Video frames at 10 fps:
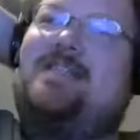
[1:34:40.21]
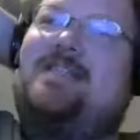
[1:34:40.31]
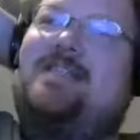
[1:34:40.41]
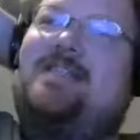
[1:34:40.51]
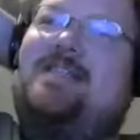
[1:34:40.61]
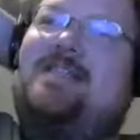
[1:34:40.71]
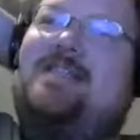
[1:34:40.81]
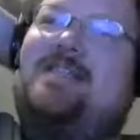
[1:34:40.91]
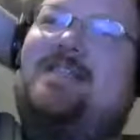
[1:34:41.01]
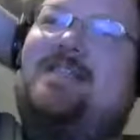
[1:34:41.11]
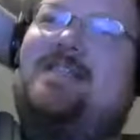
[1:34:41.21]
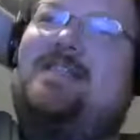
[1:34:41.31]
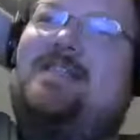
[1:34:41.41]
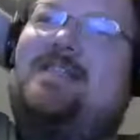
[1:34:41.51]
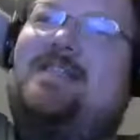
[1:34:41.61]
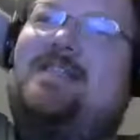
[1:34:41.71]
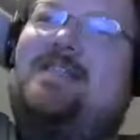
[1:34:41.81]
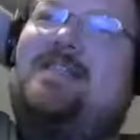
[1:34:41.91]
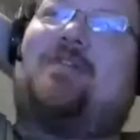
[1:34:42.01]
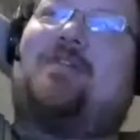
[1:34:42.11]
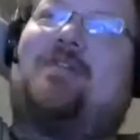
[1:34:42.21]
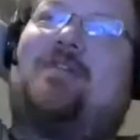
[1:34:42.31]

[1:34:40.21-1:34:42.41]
from charging goblins with her stick.